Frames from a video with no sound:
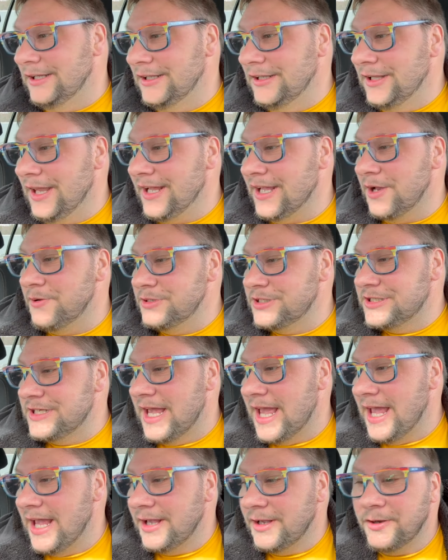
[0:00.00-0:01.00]
like I was
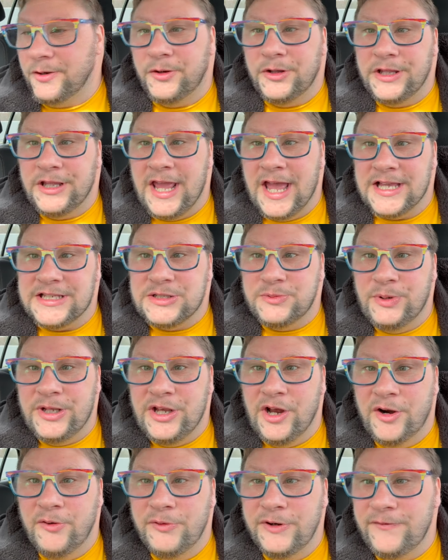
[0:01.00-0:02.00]
saying, yes, we
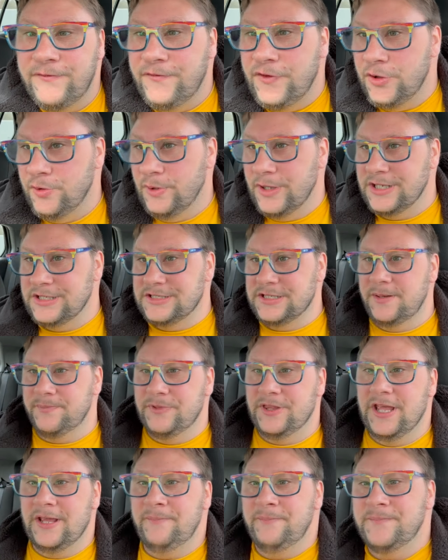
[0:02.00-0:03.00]
are reviewing
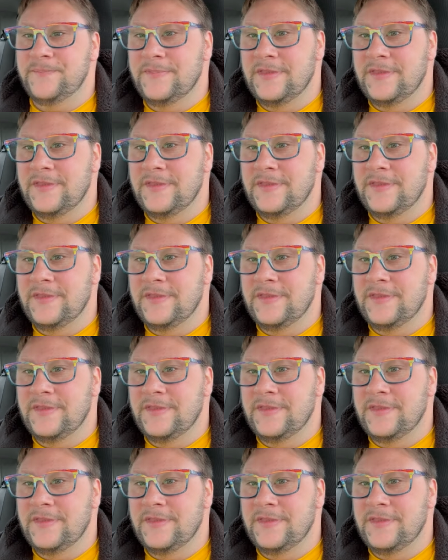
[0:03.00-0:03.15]
something,